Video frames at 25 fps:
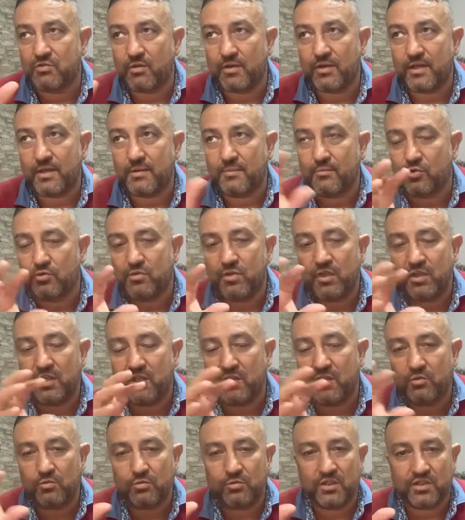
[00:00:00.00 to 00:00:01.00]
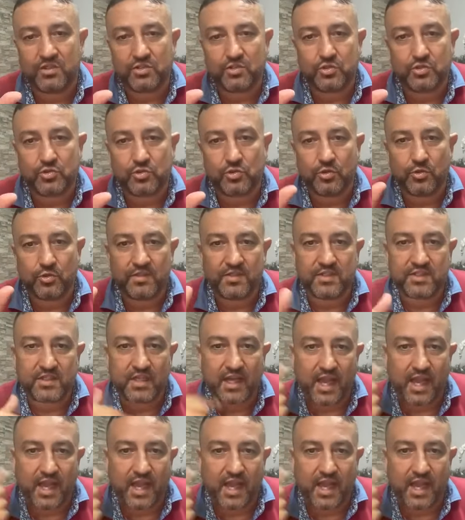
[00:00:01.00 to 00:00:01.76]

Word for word: when I'm looking into the stories,